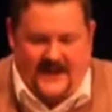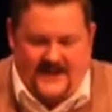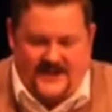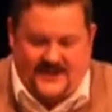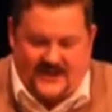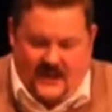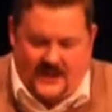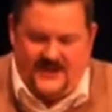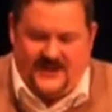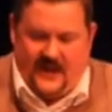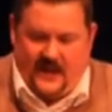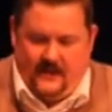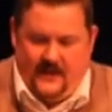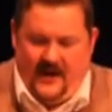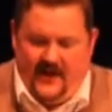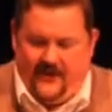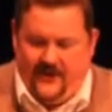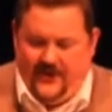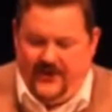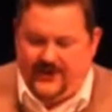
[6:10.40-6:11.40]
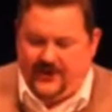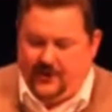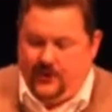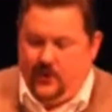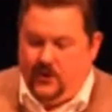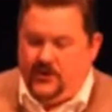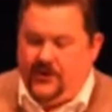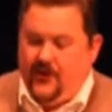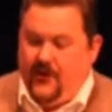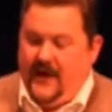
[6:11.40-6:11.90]
at his son's elementary
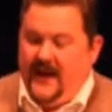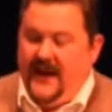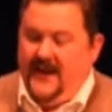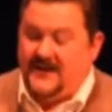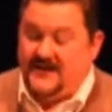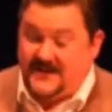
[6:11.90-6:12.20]
school during a